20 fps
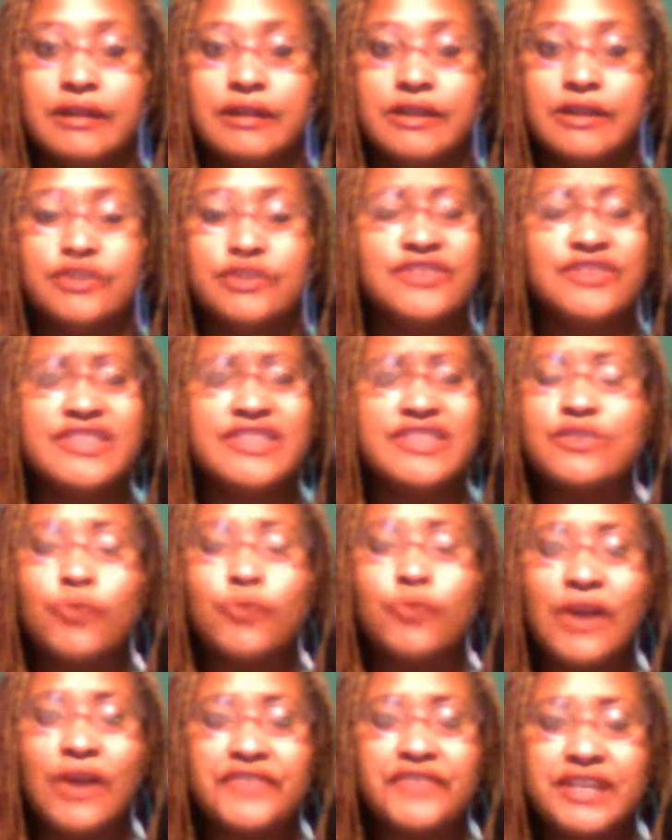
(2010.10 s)
You think the
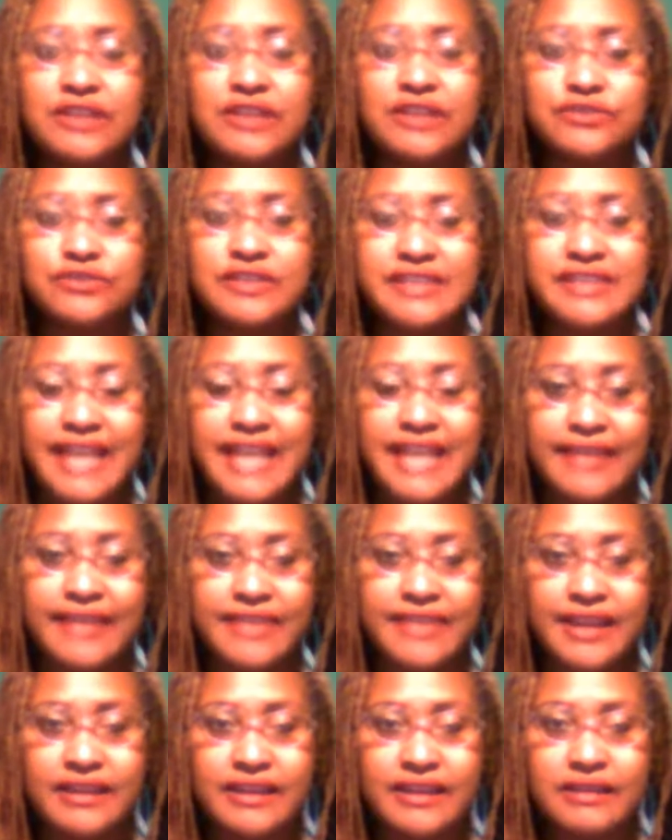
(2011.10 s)
wealthy don't do the same
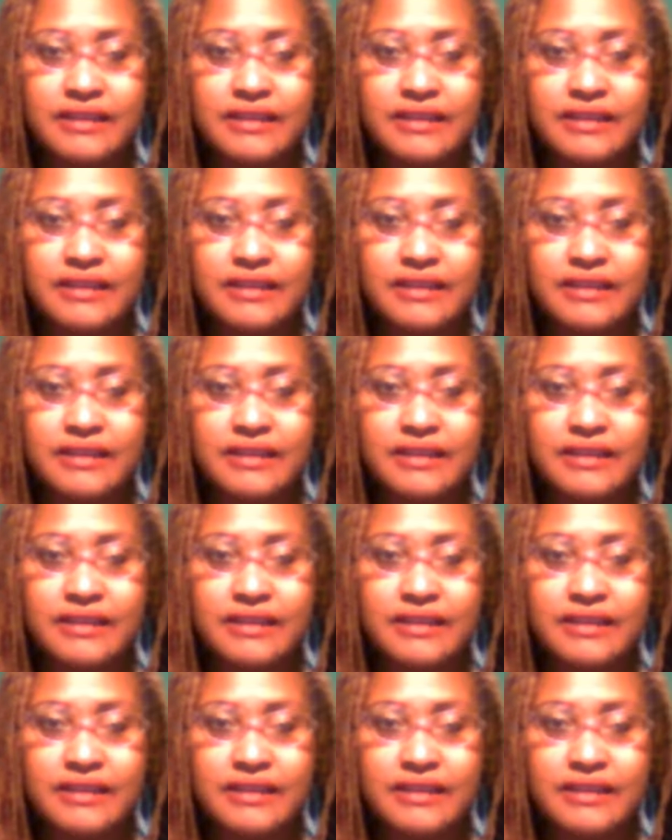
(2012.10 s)
thing?